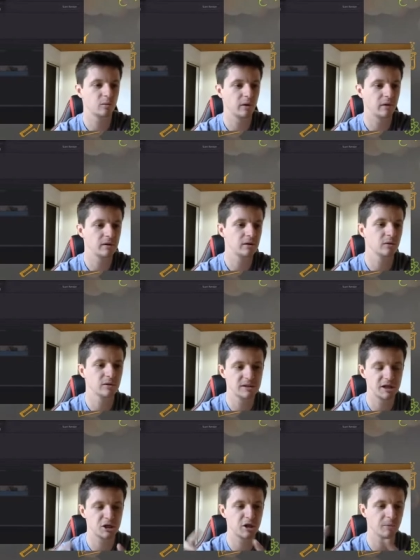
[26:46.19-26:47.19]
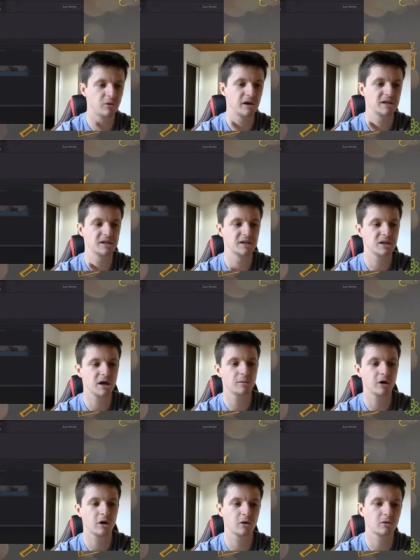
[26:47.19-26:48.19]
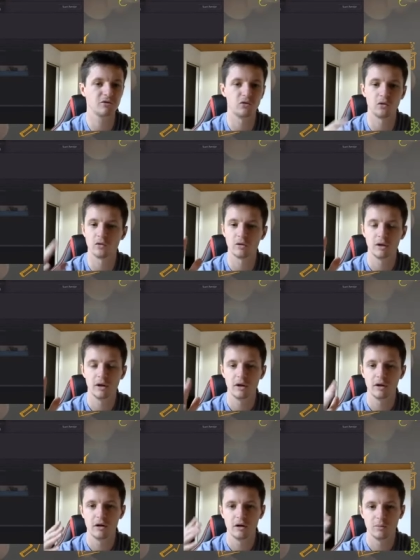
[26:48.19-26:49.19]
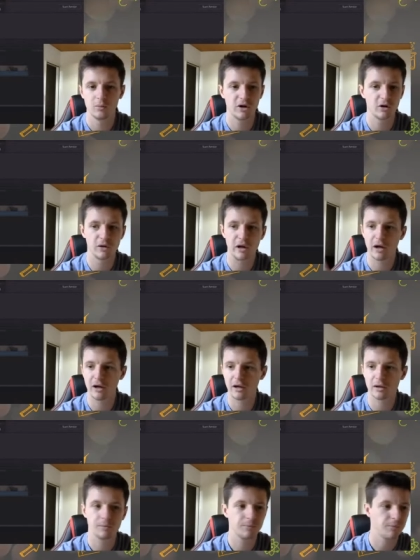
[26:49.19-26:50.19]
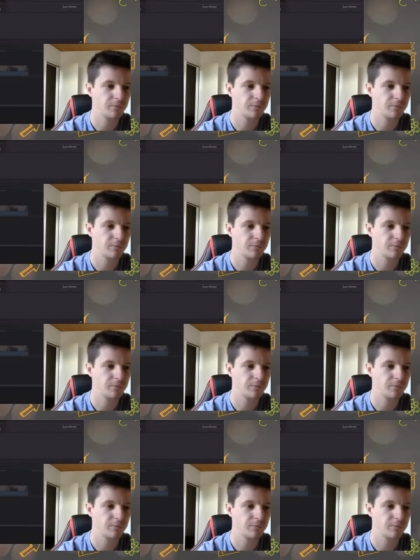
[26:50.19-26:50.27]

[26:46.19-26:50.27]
where it will essentially operate as a time code for putting online,